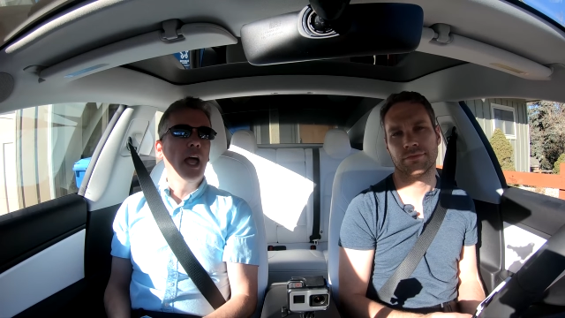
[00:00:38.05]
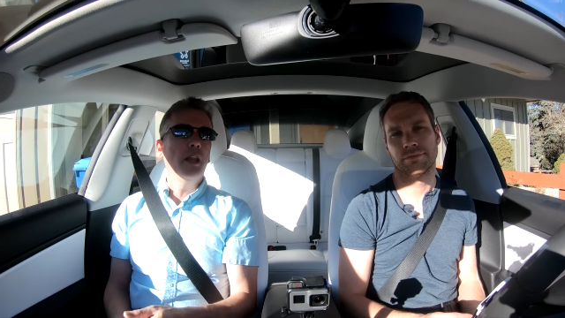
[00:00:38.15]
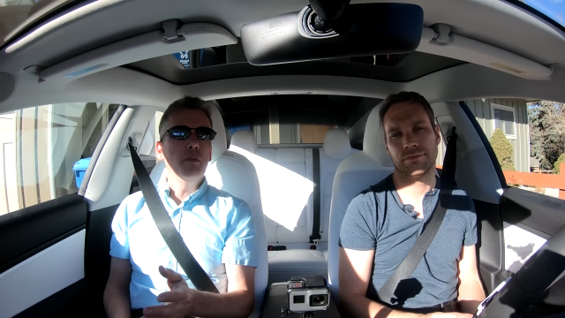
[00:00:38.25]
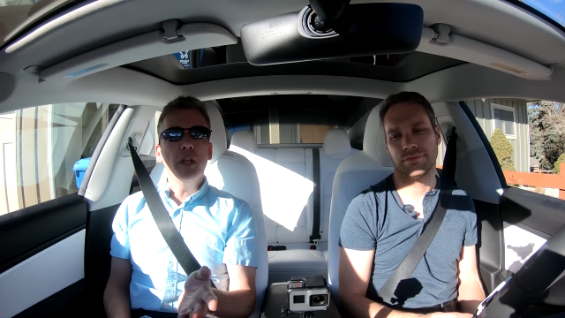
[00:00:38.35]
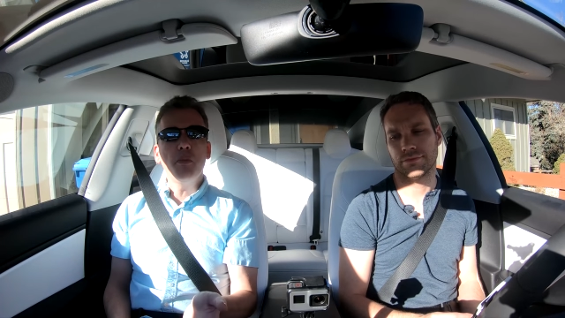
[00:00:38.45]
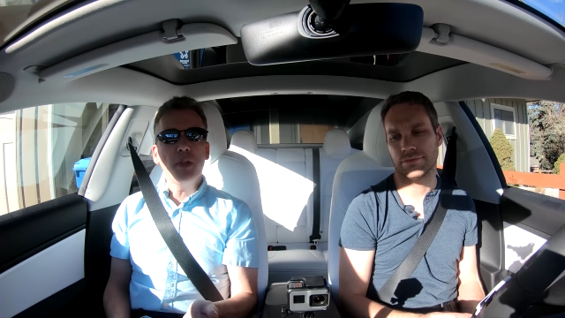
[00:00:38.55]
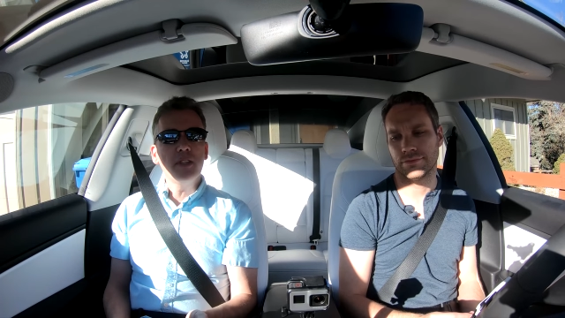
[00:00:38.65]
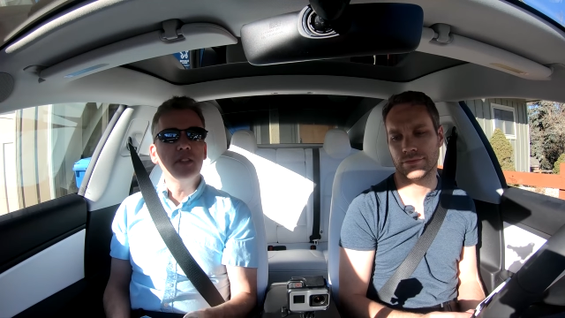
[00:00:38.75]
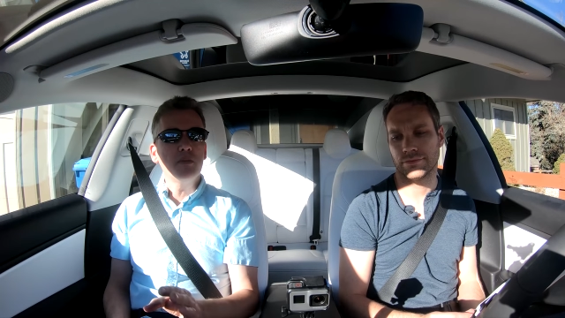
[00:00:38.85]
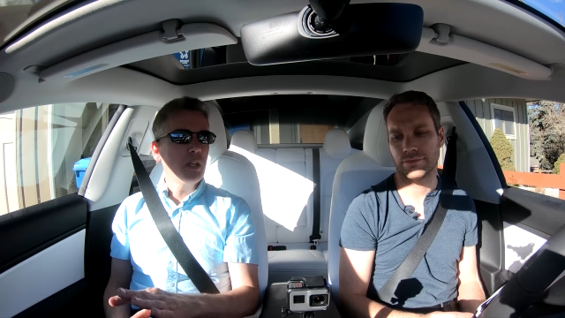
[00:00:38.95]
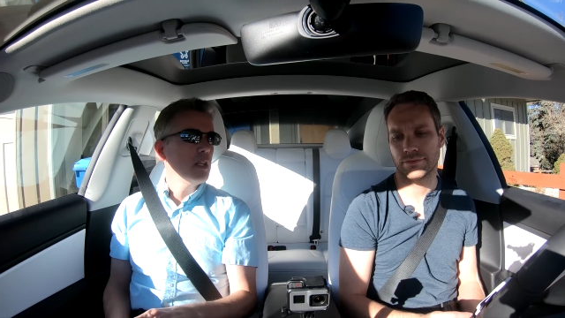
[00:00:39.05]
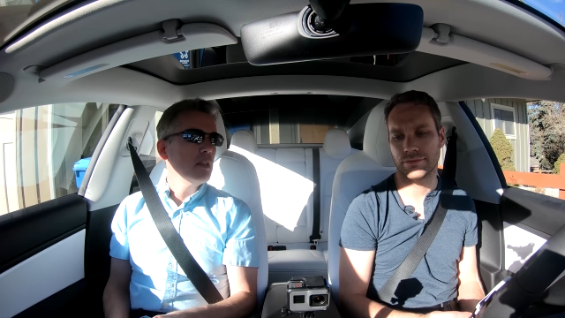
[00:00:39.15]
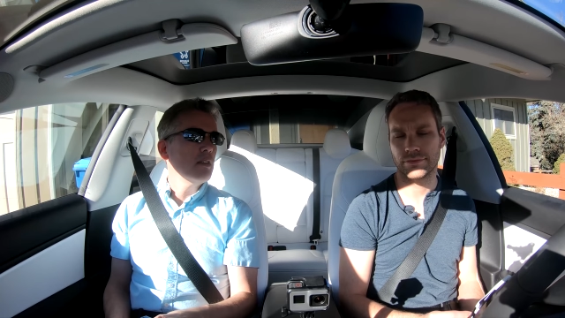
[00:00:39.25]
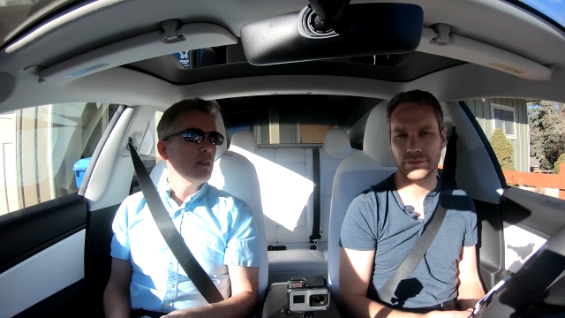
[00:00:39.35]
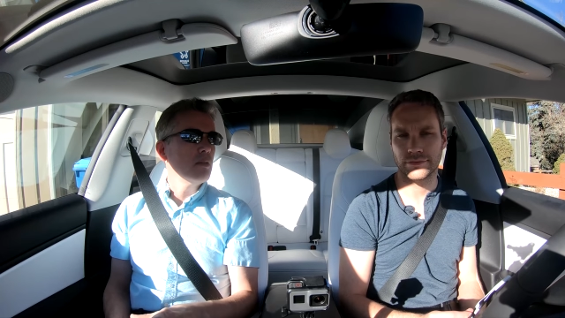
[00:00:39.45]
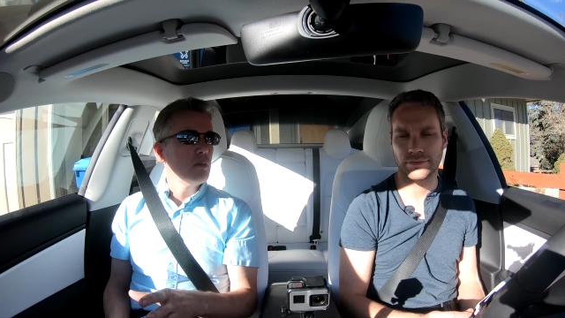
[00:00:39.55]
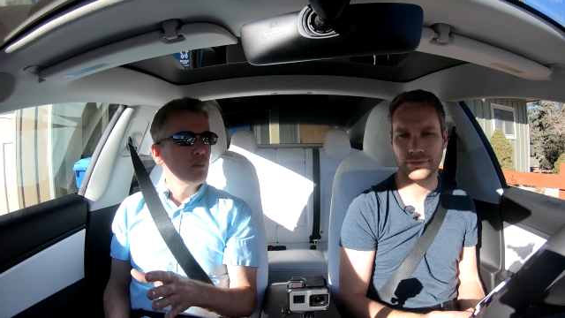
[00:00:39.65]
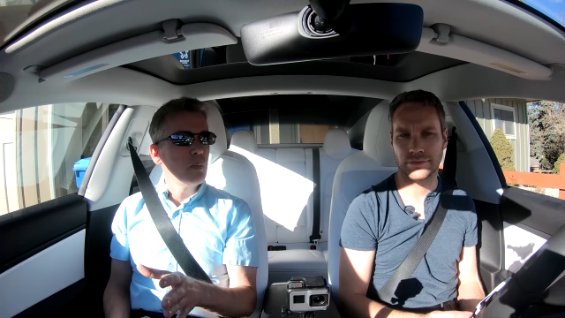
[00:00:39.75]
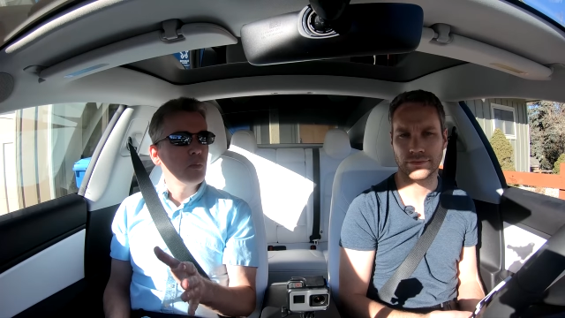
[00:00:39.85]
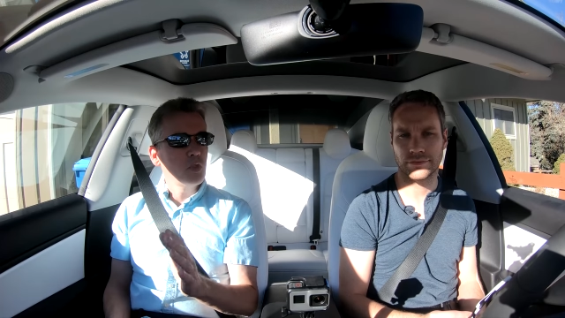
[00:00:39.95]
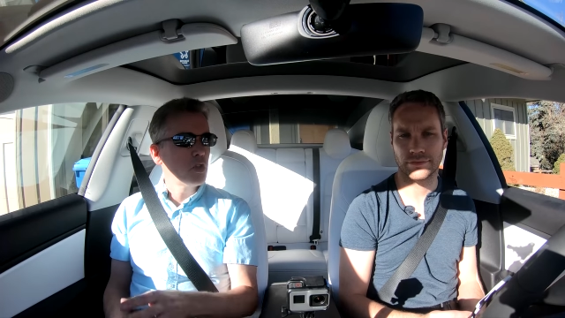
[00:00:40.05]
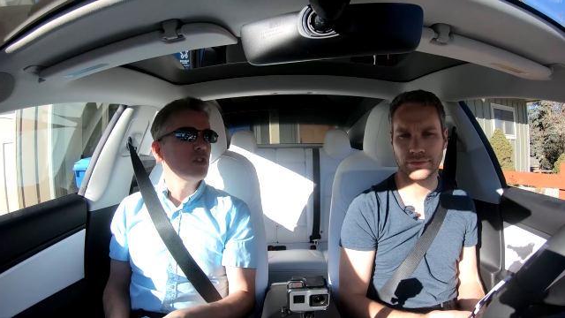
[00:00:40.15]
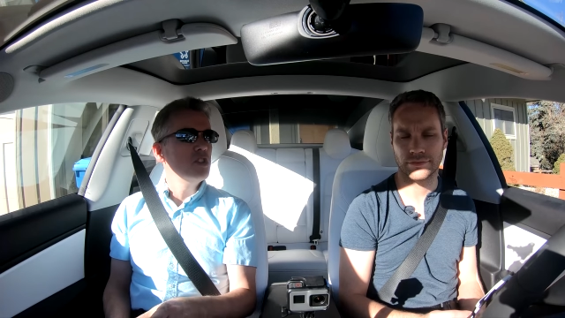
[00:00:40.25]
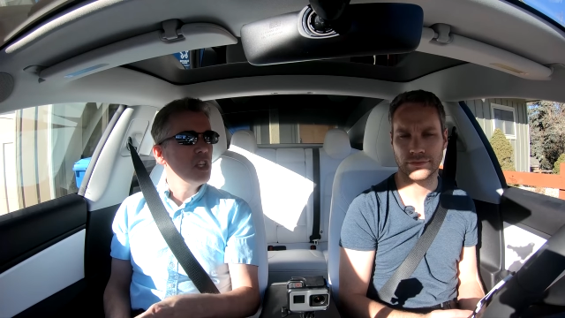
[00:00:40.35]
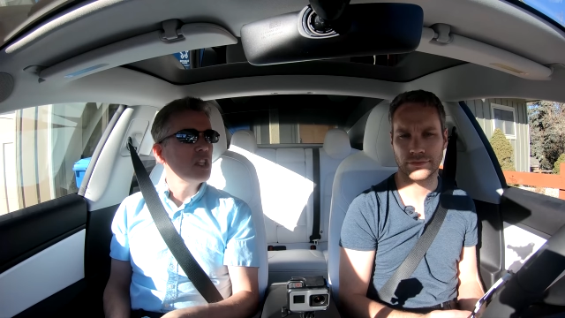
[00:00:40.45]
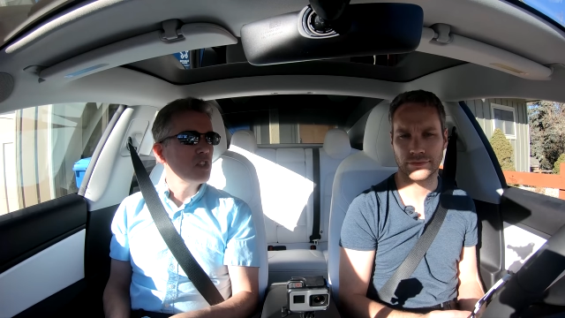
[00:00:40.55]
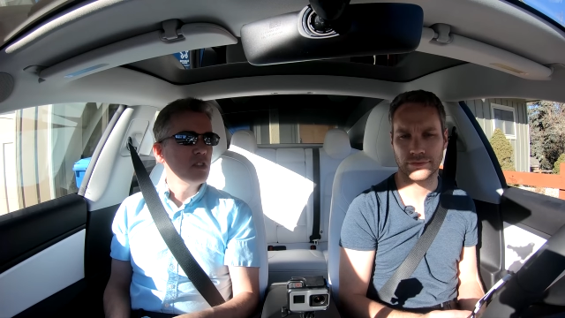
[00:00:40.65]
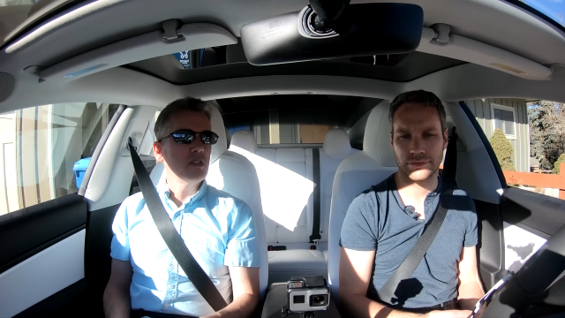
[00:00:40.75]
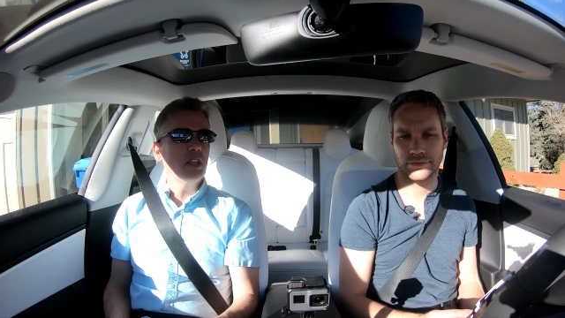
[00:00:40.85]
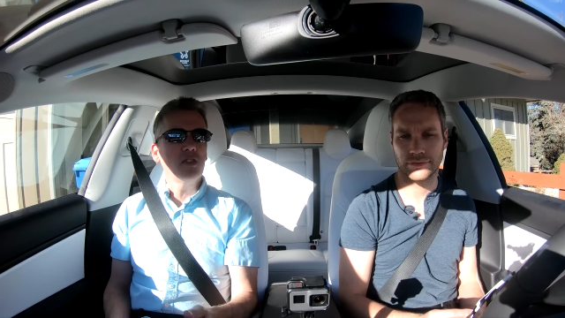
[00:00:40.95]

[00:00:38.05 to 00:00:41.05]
Speaker 1: And in many places, many jurisdictions,